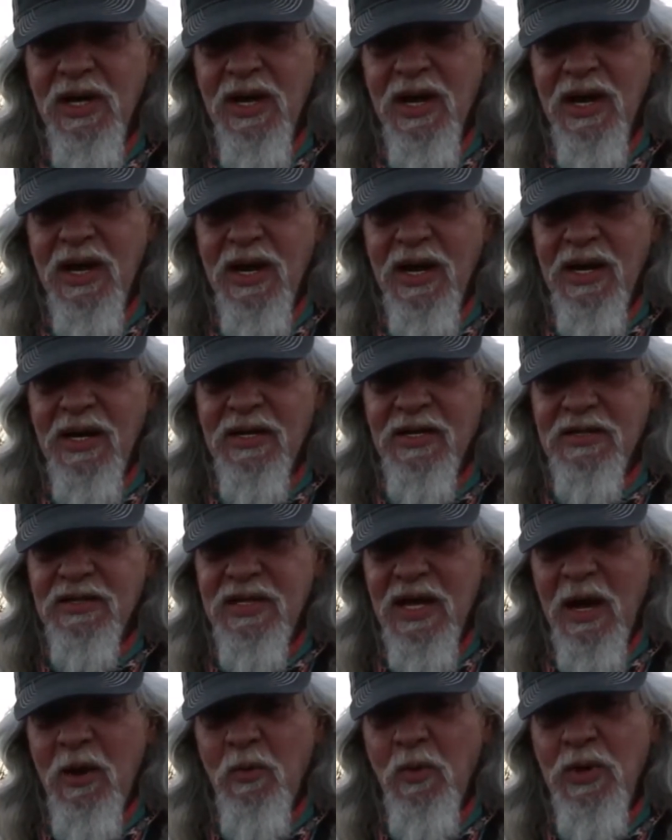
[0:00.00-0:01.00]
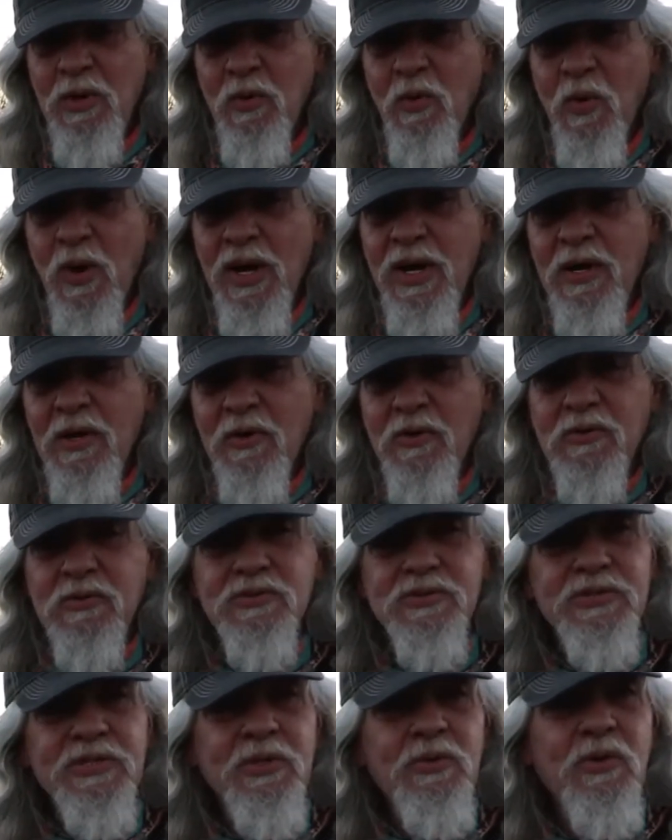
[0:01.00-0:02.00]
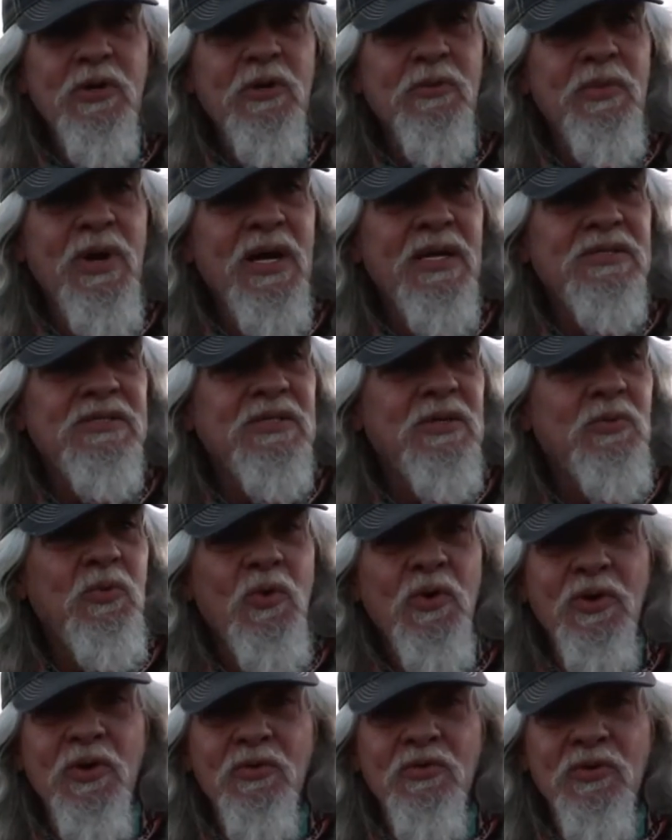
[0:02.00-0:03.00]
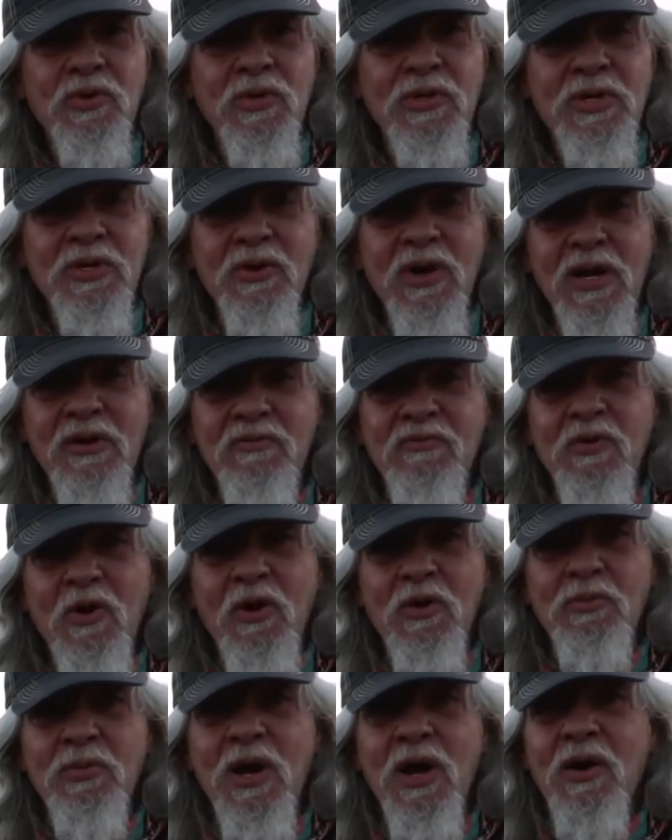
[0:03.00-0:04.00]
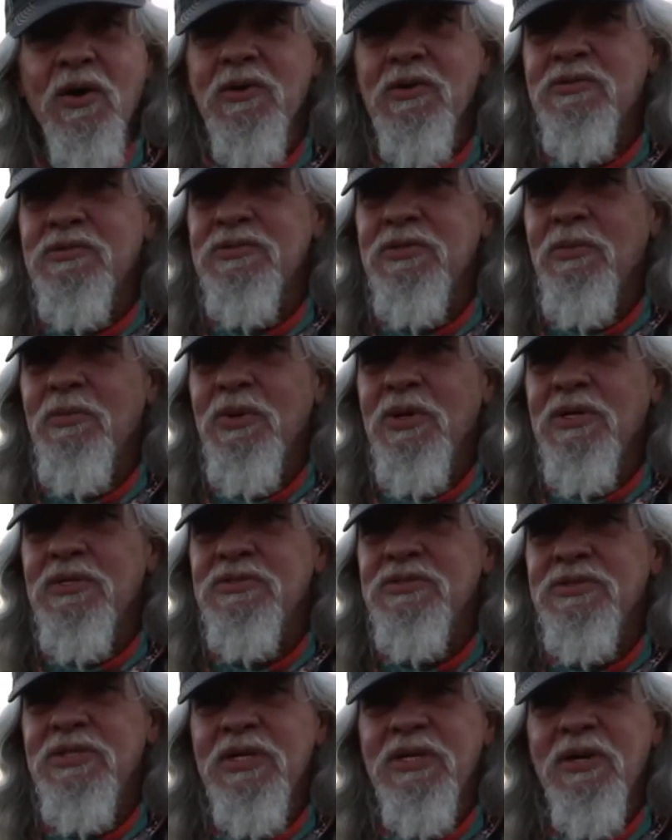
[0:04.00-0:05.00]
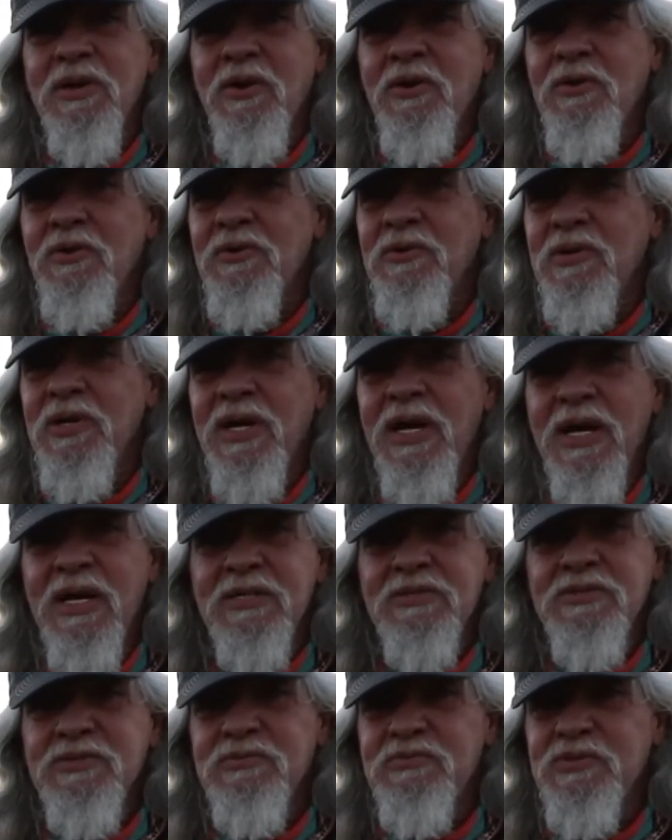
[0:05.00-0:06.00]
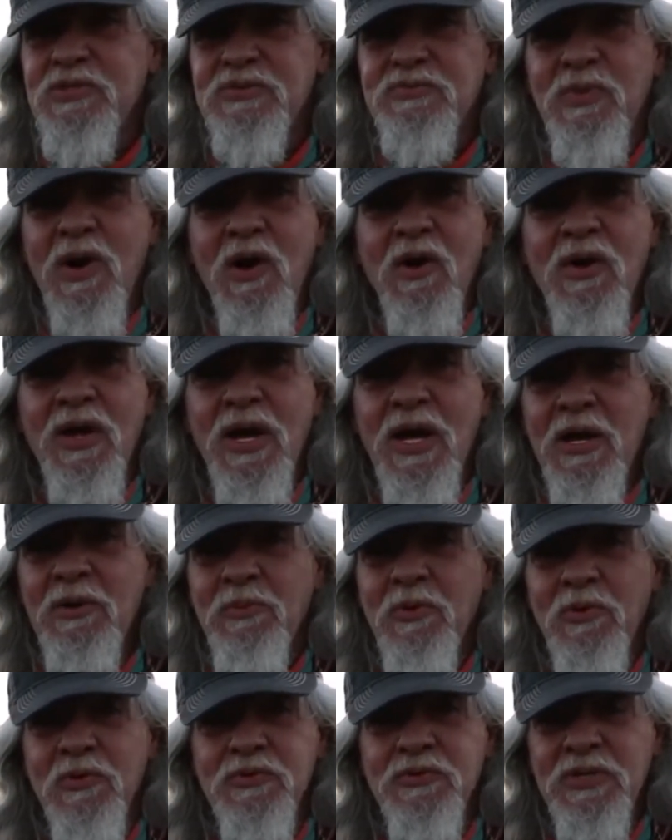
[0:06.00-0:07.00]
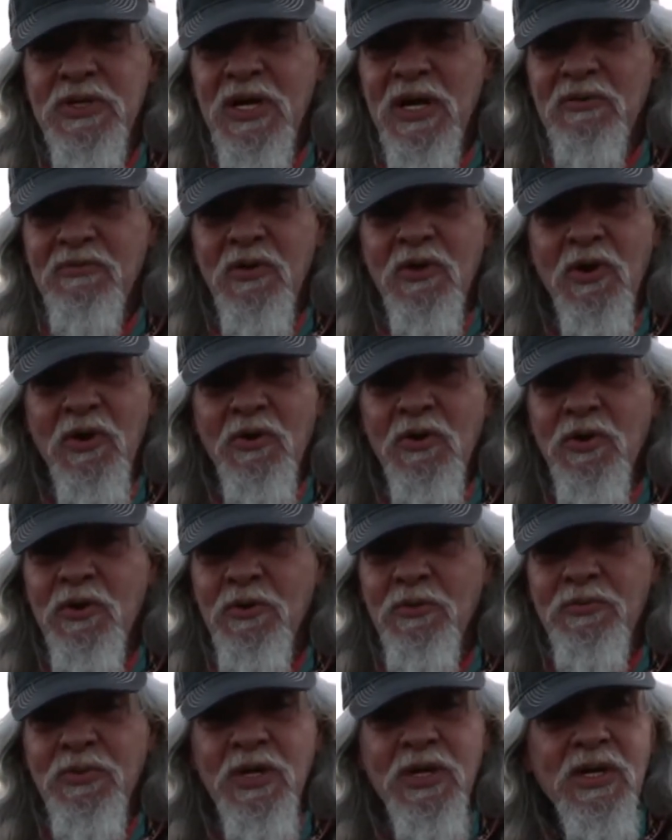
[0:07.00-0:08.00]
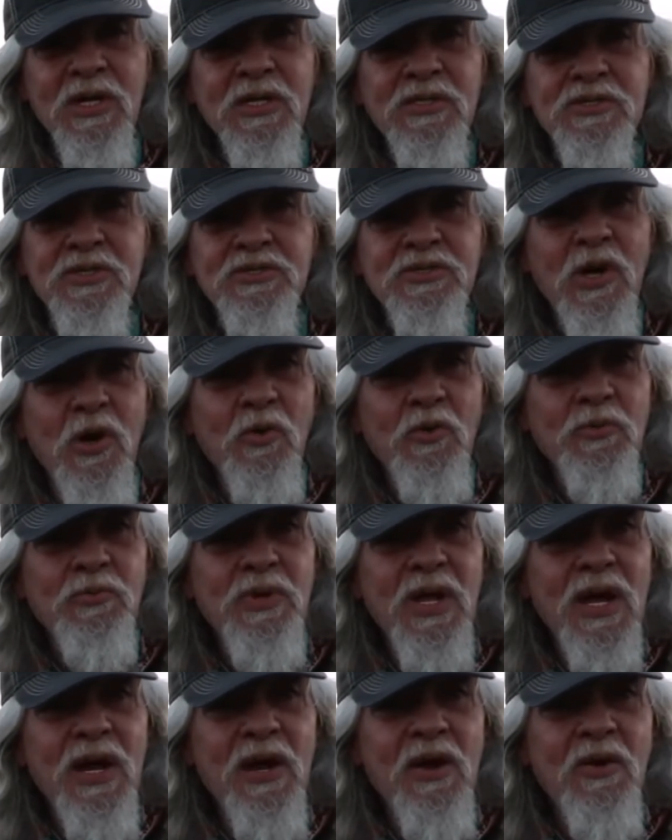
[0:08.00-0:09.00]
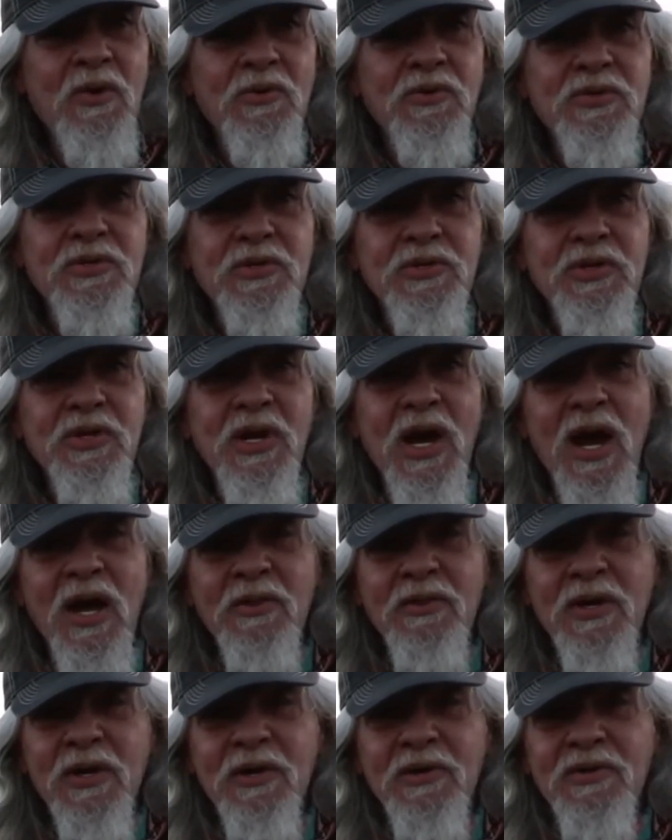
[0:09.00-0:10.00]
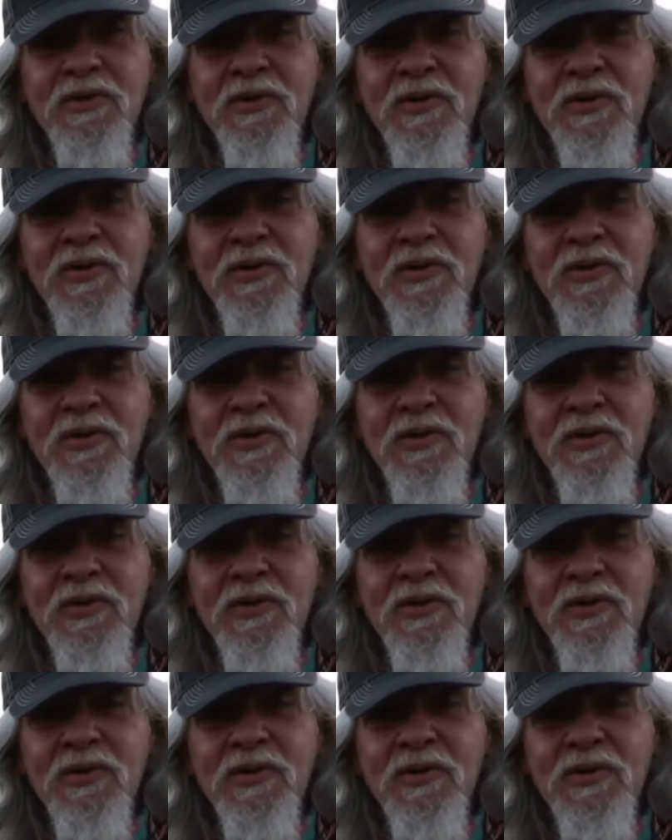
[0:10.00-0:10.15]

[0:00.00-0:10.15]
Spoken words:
And that went well. She would have made someone a really great farm dog. I mean, she learned to catch small animals and never hurt them. Just hold them down till you got there.